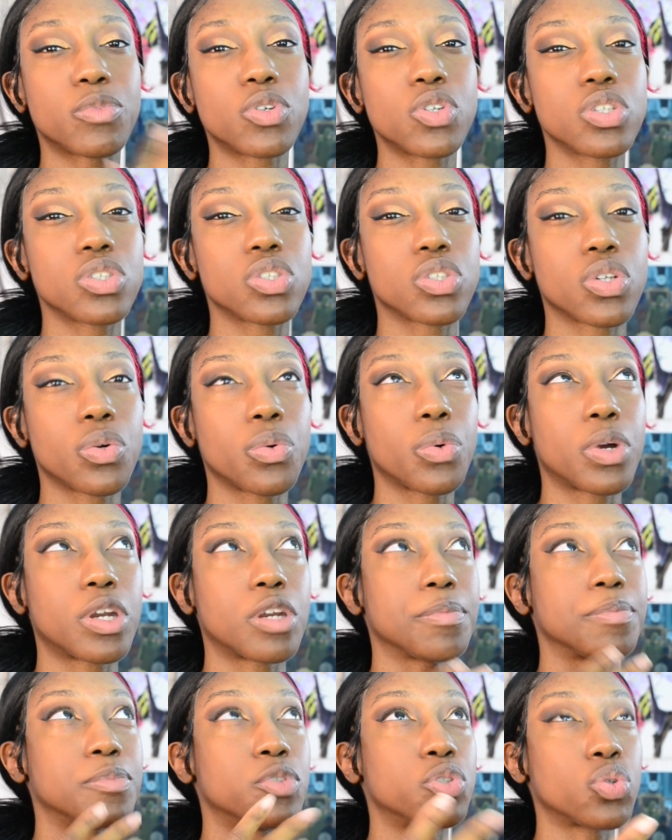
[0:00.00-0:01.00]
more so
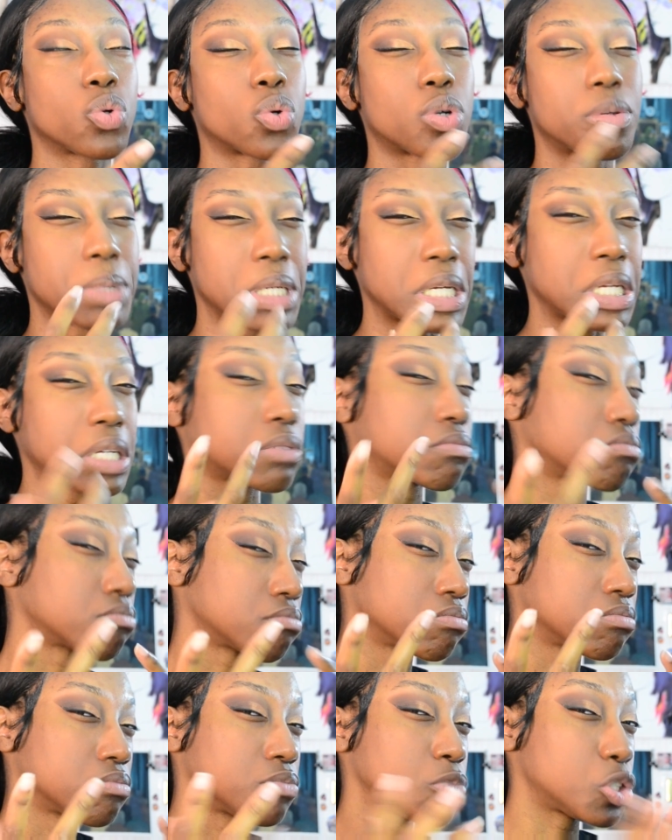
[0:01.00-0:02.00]
an absorbing
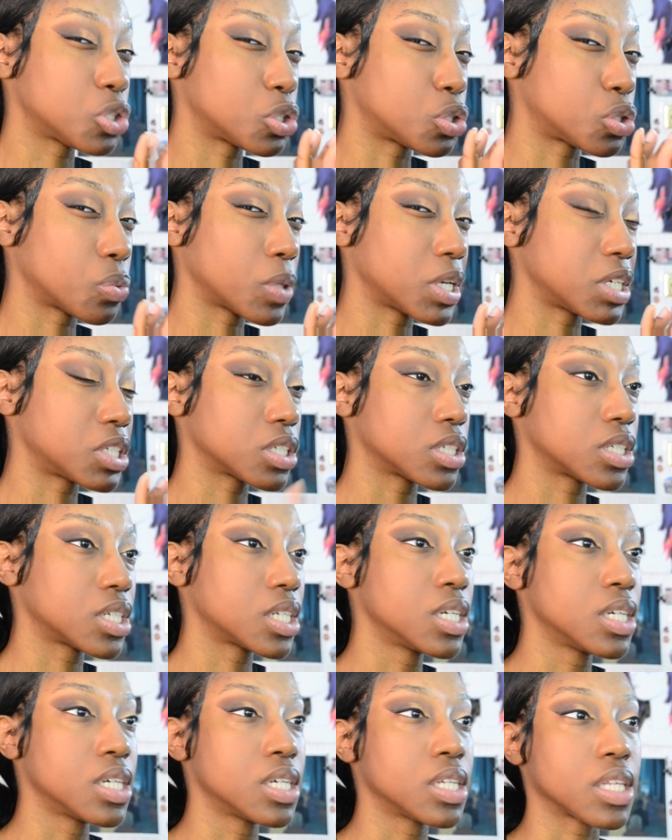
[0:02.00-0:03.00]

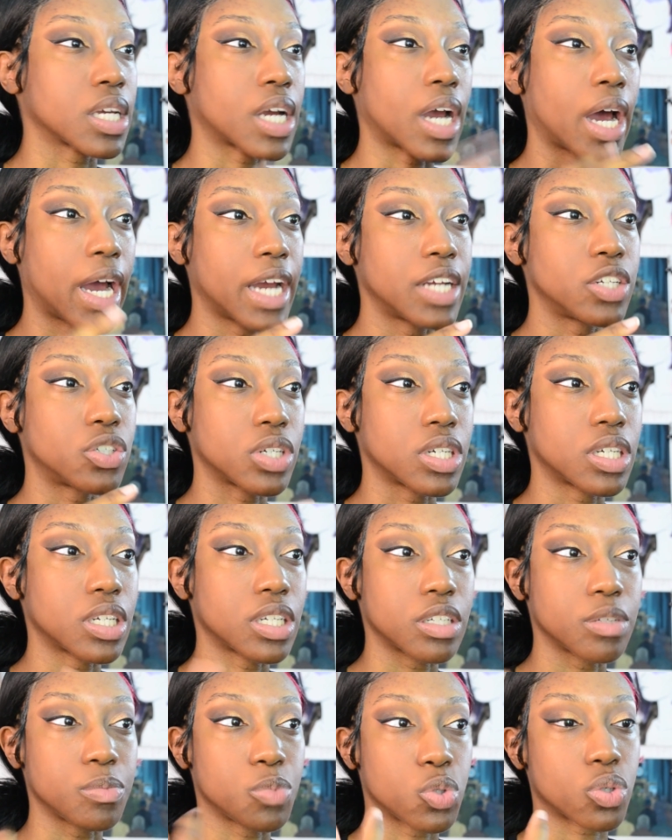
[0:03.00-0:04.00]
situation, like a
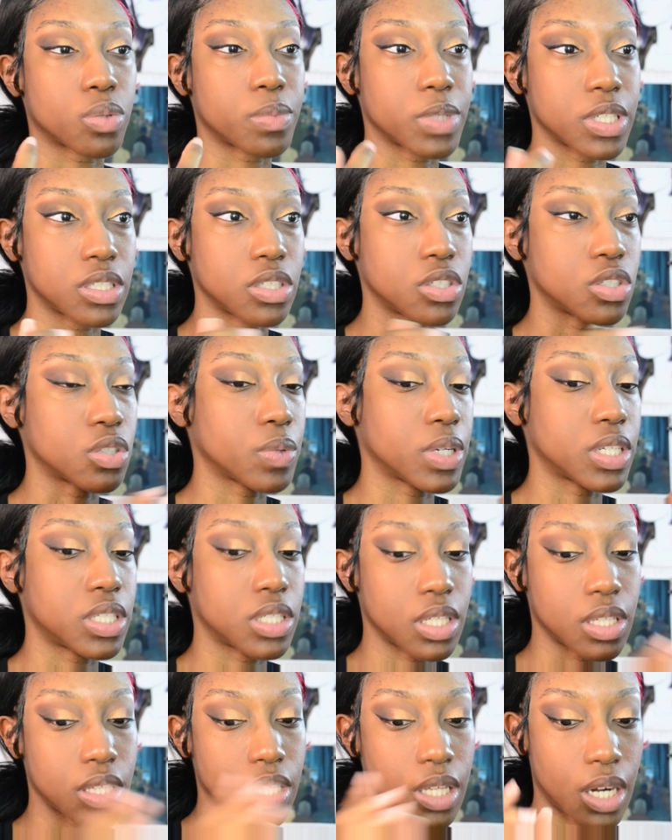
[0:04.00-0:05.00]
hydrating, absorbing
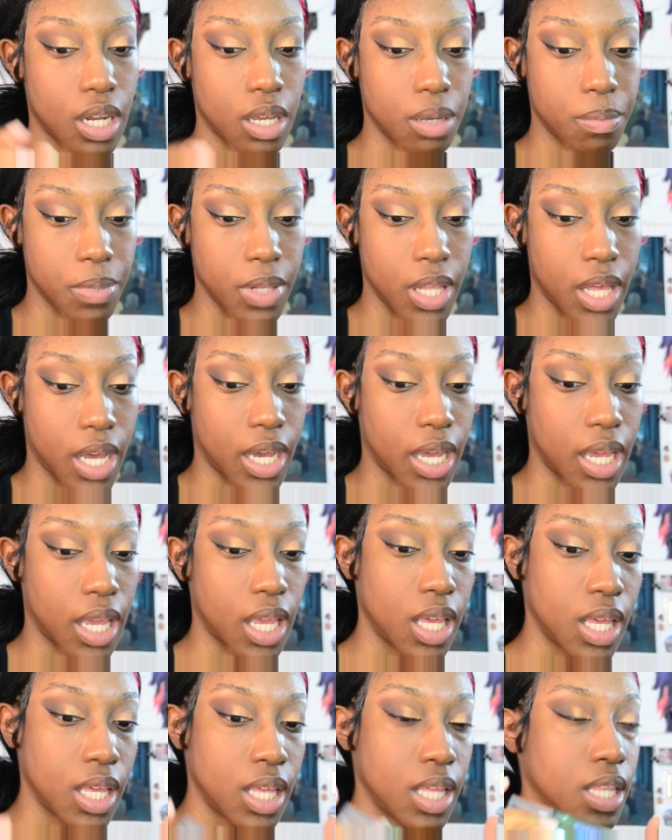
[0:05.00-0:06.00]
situation. Then I apply
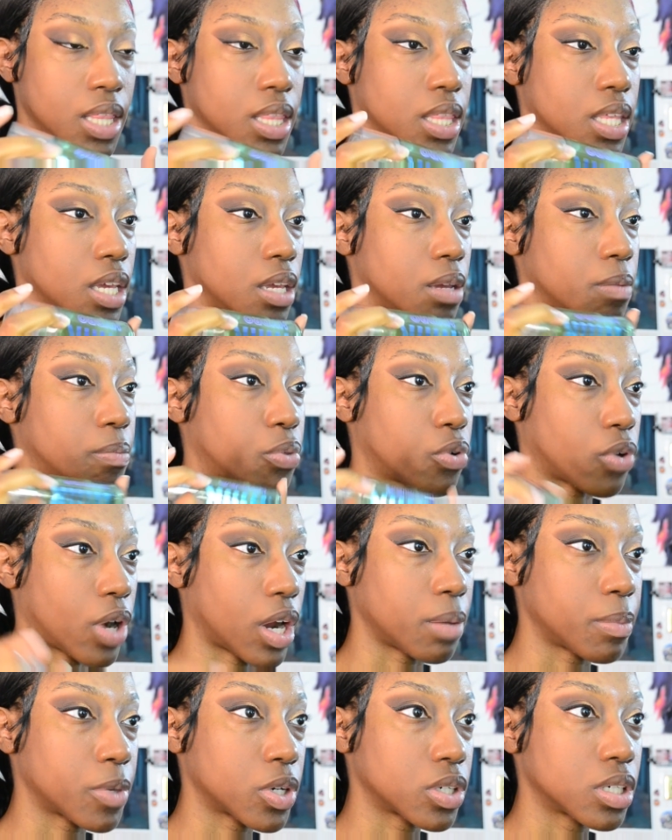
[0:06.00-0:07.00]
the
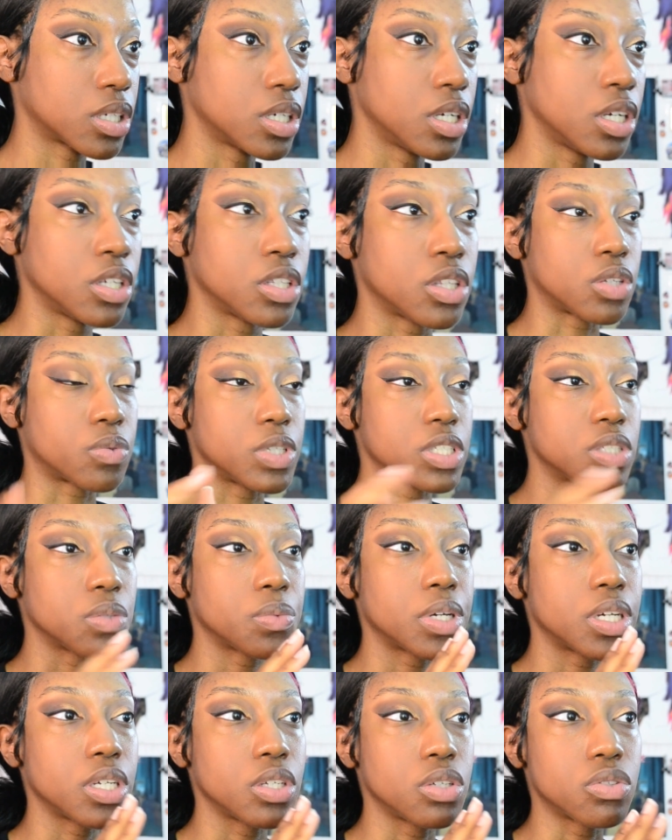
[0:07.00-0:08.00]
primer. The reason
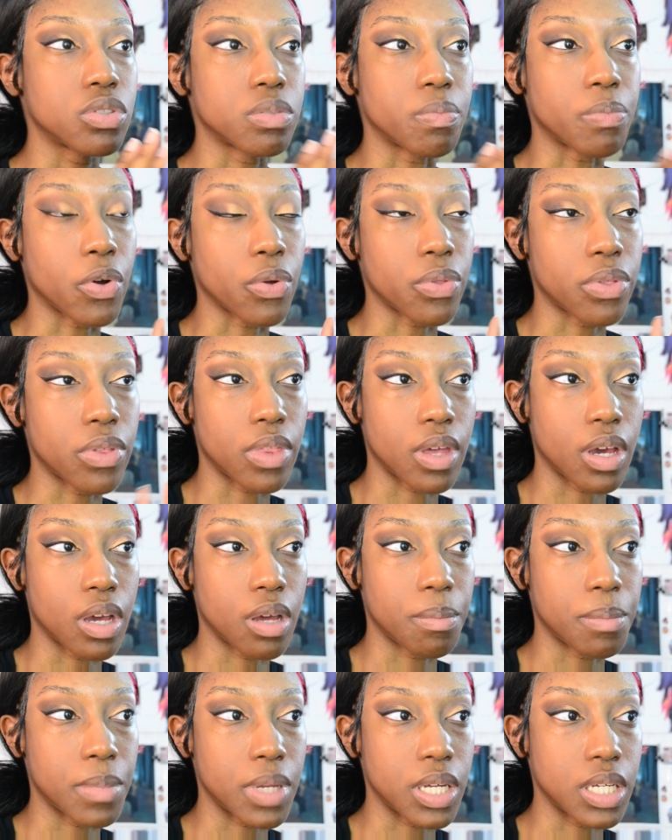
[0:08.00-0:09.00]
why I use both of
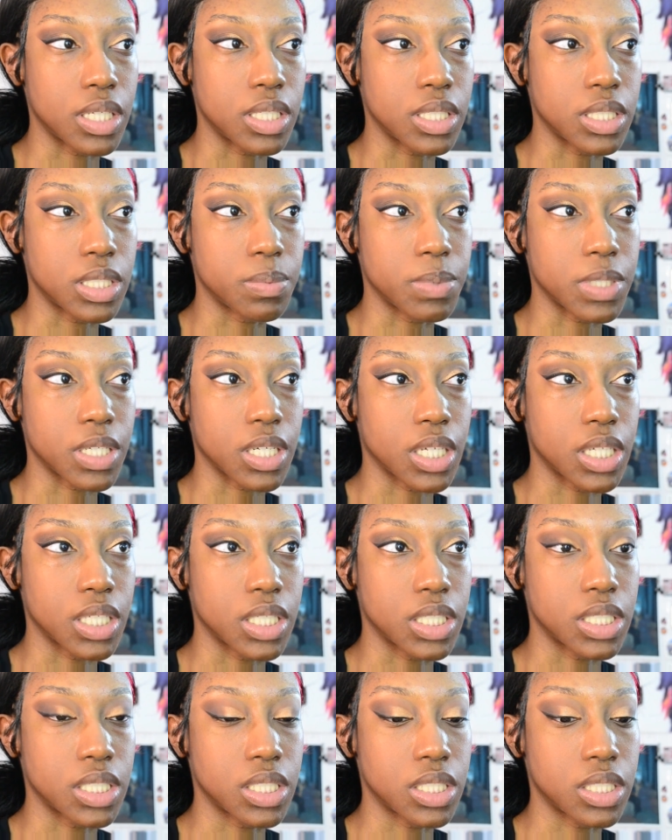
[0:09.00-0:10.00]
them is
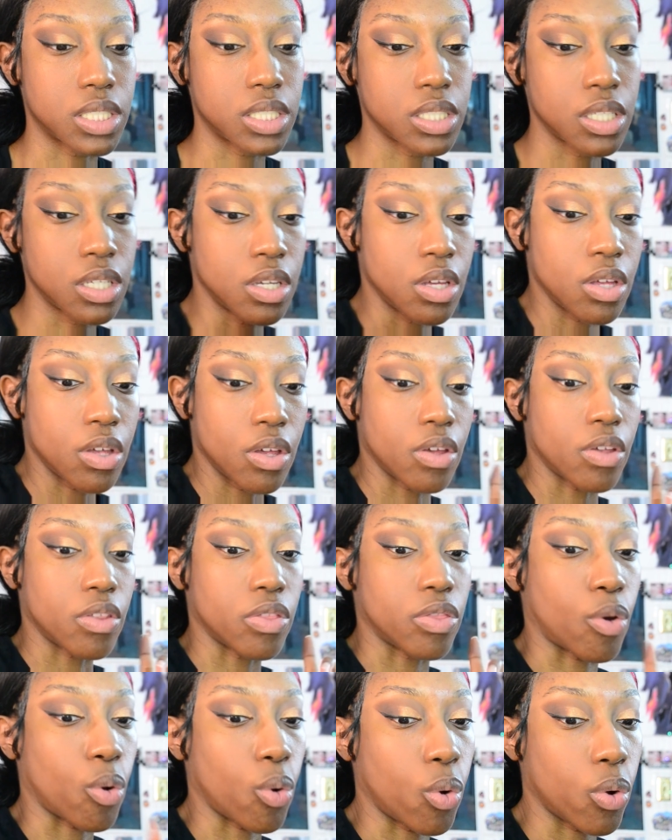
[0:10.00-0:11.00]
because
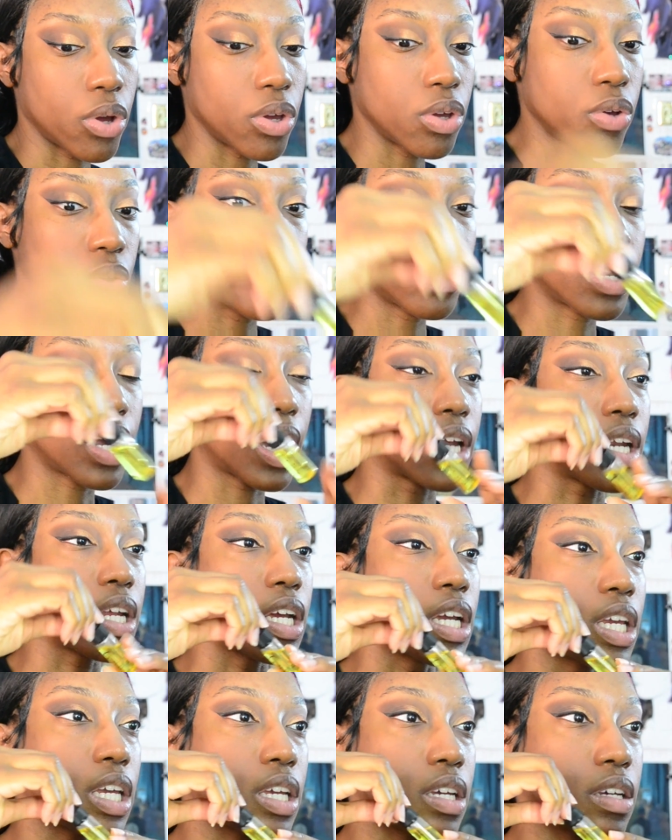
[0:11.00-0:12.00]
the oil kind
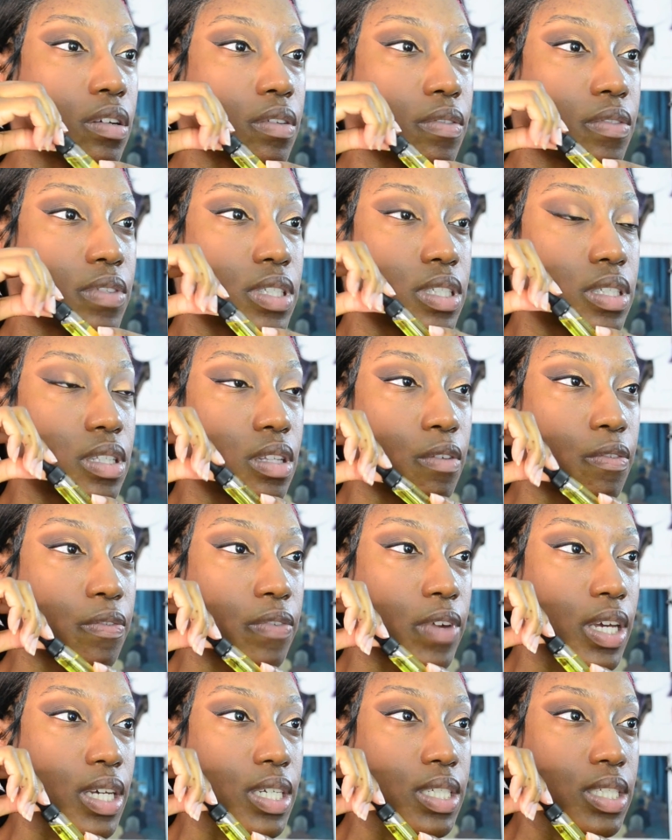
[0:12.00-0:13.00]
of gives the
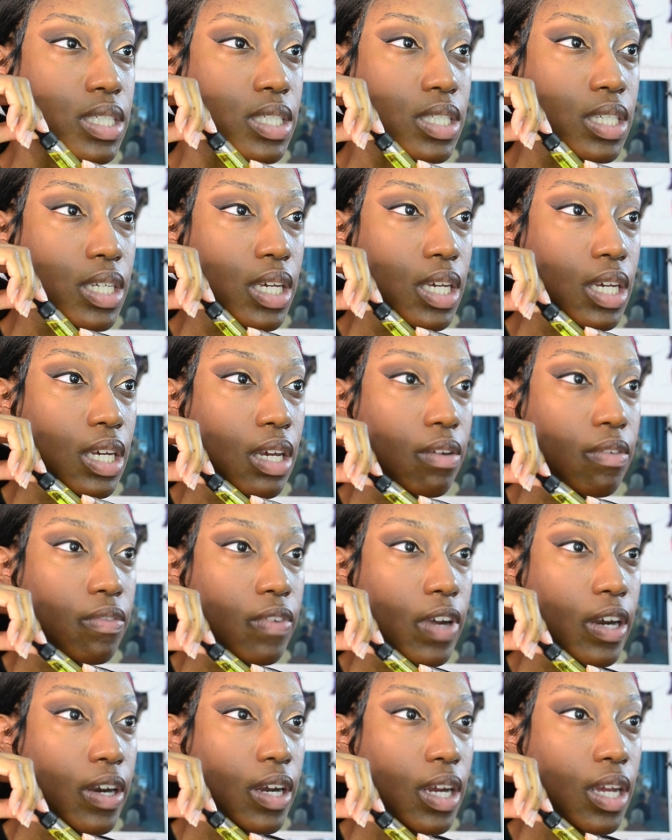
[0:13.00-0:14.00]
face like a
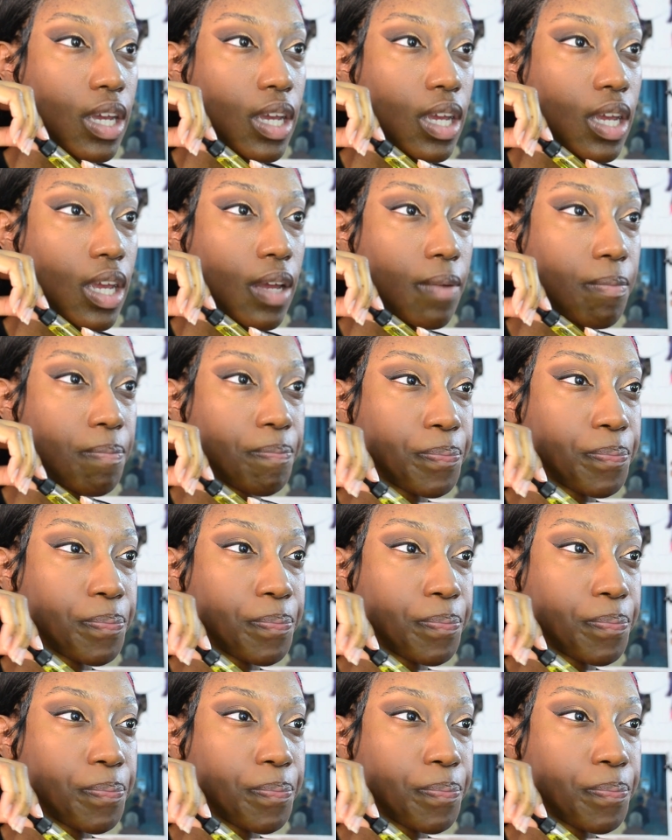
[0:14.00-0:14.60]
very,